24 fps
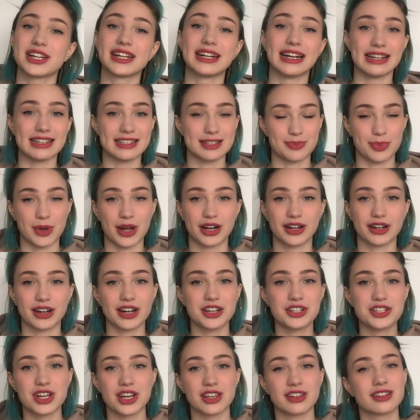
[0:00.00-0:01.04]
and inspire
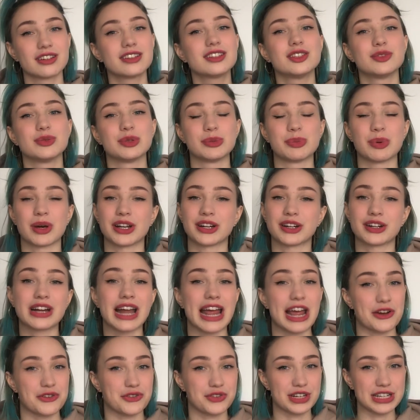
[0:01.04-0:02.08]
each other to be better
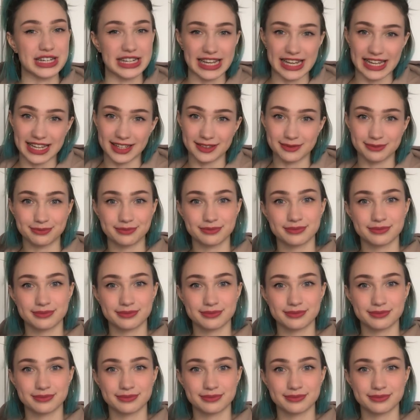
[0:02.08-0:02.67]
every day.